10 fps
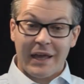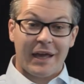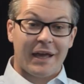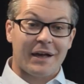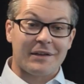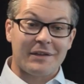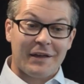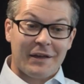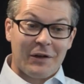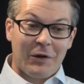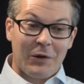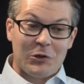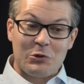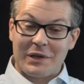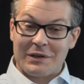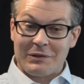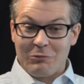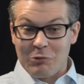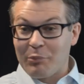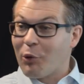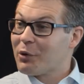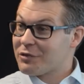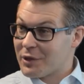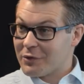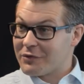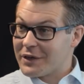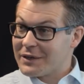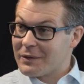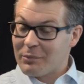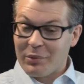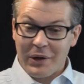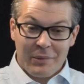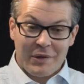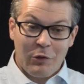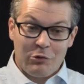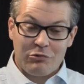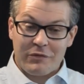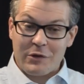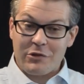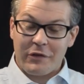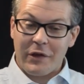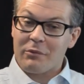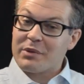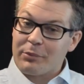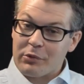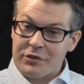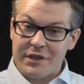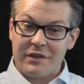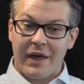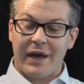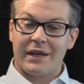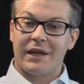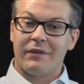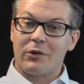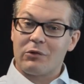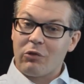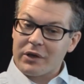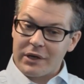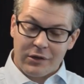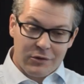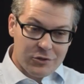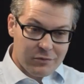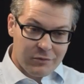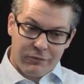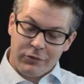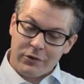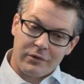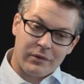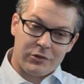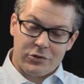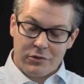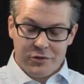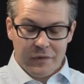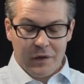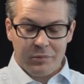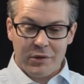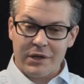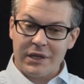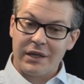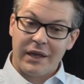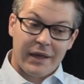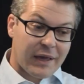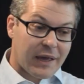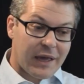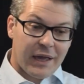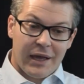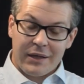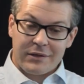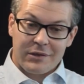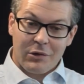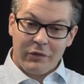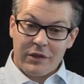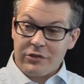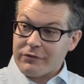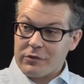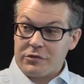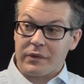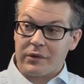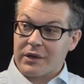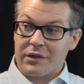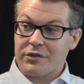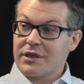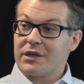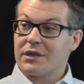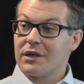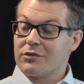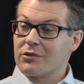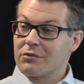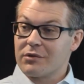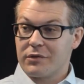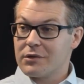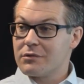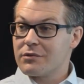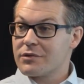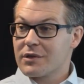And you can report some of it, but I mean those reviews are there, and people see that, and they're looking in for church in the community, and that's the first thing they're going to see is your reviews.